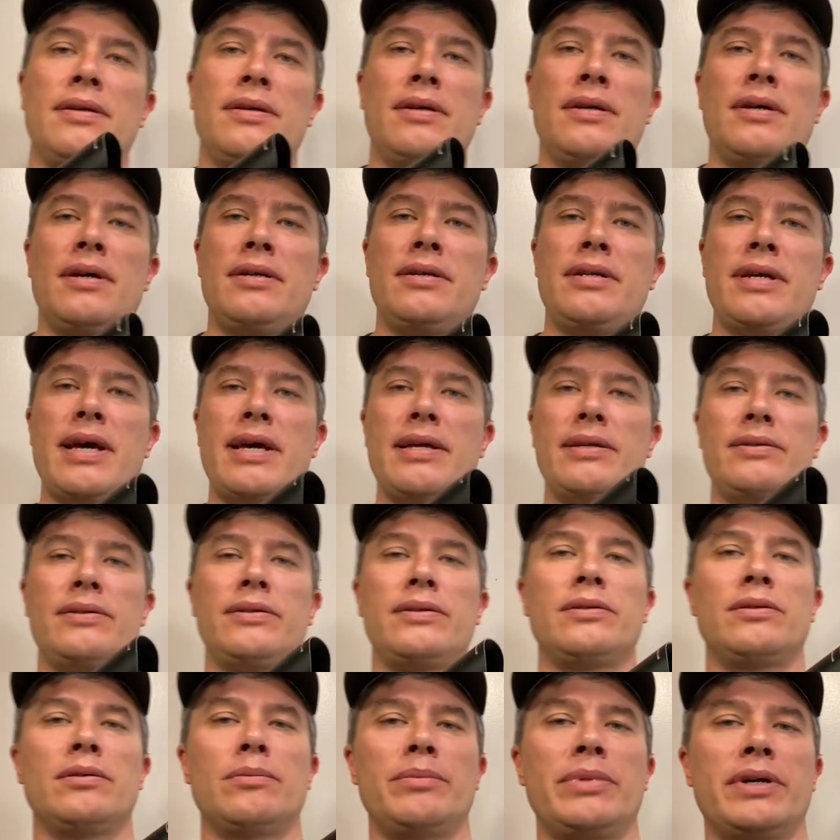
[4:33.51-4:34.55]
attached
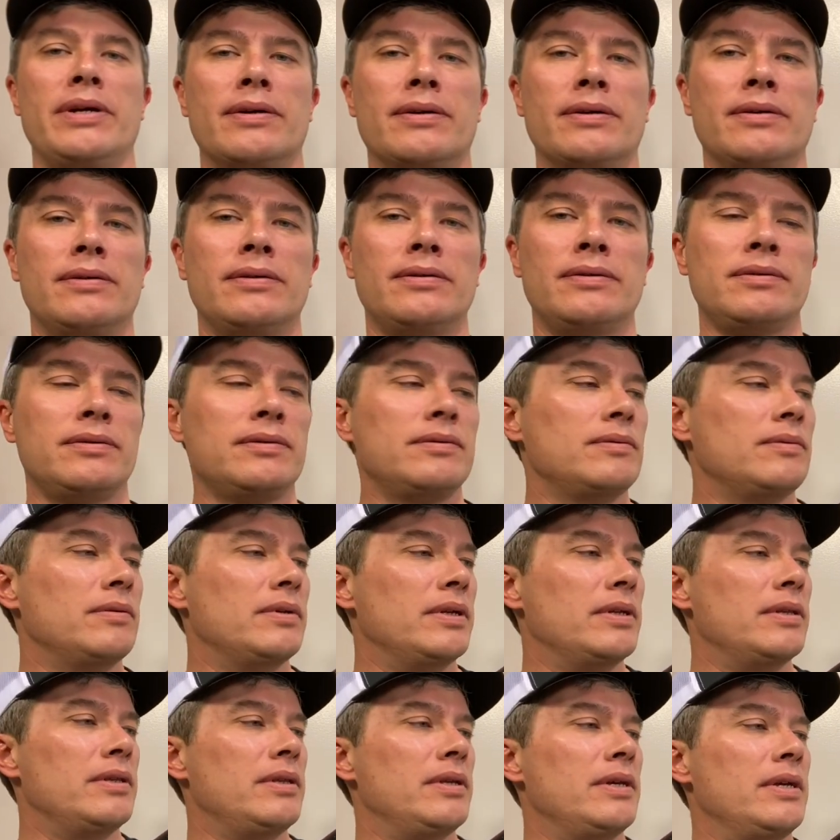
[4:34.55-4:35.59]
to the barrel
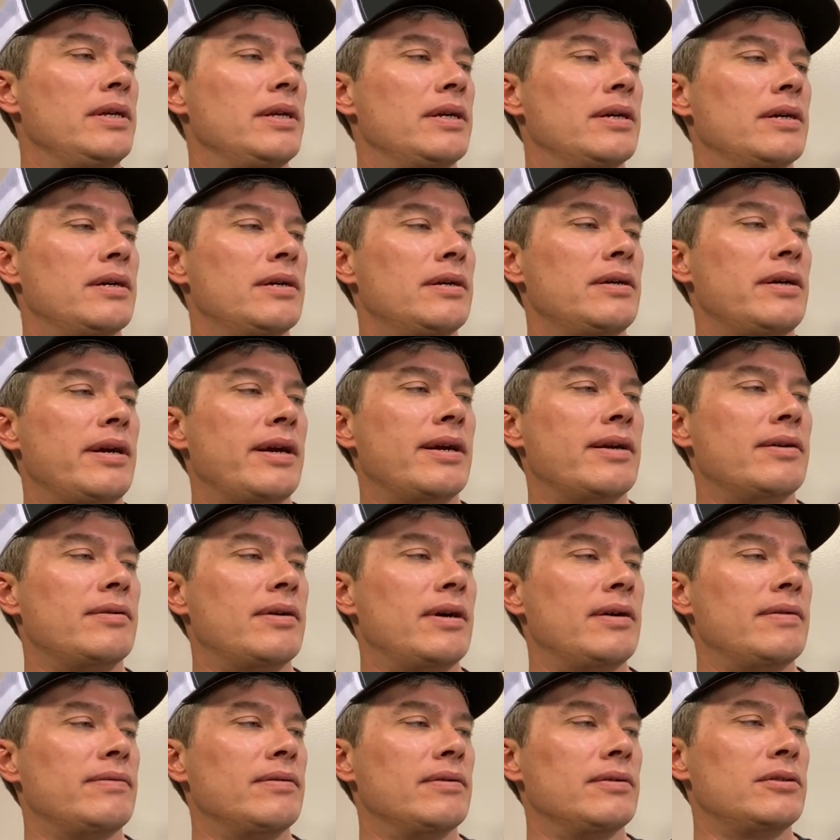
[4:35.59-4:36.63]
with the air
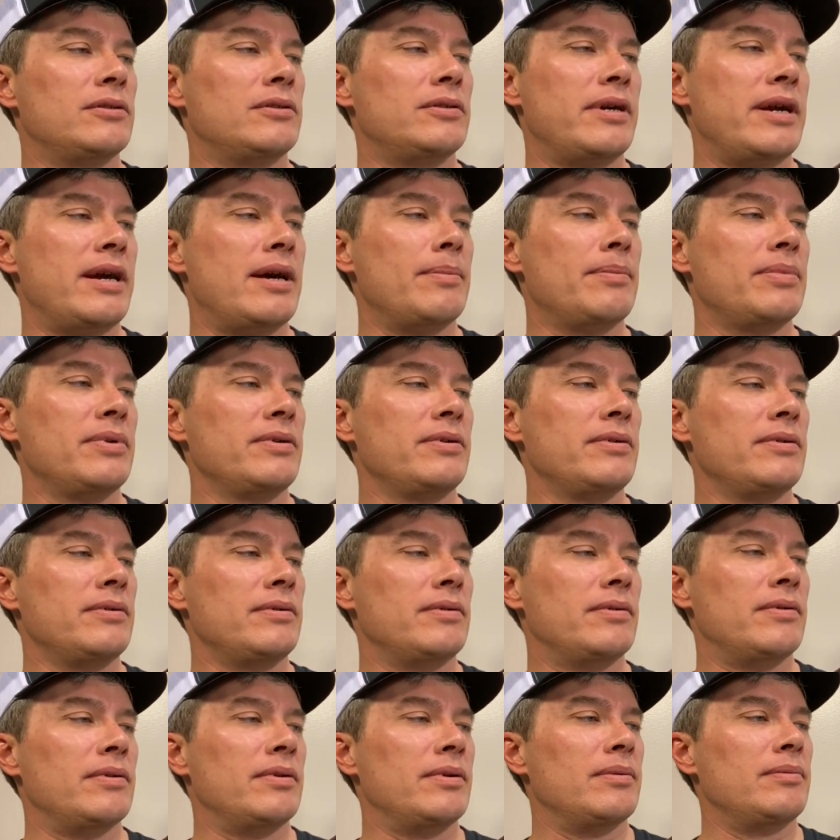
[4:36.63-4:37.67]
rifle strap,
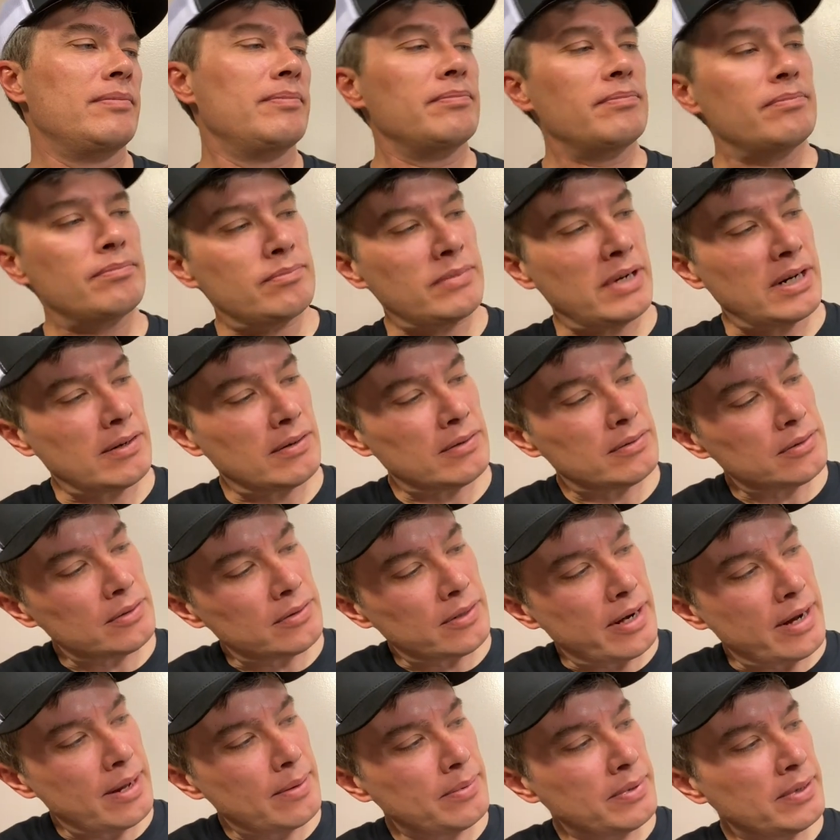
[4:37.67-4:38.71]
or the barrel
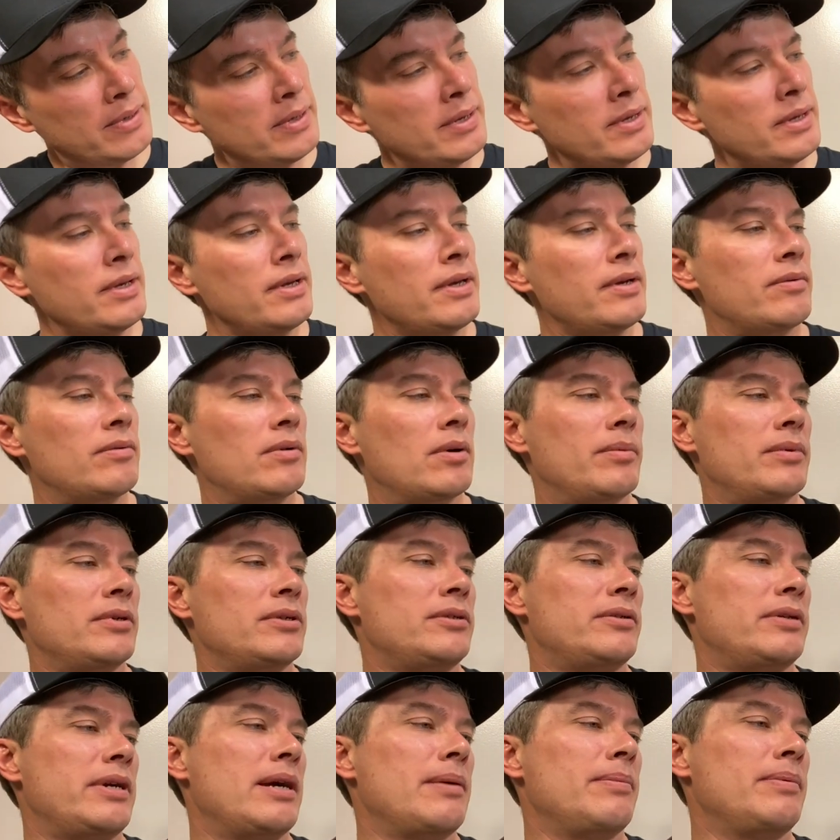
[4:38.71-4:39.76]
strap, rubber
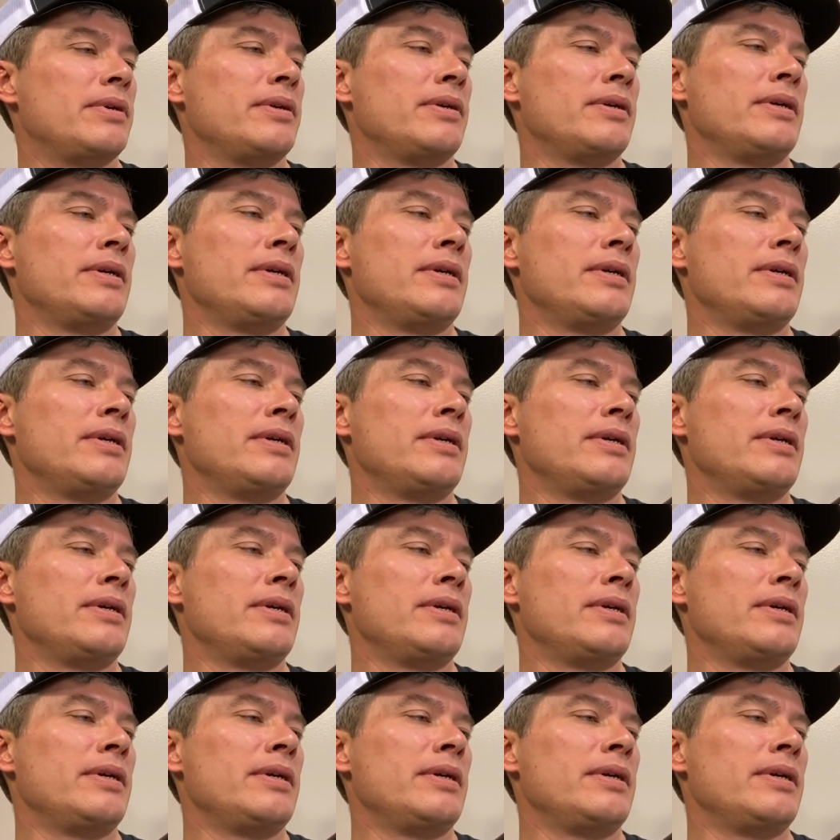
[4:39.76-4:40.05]
strap.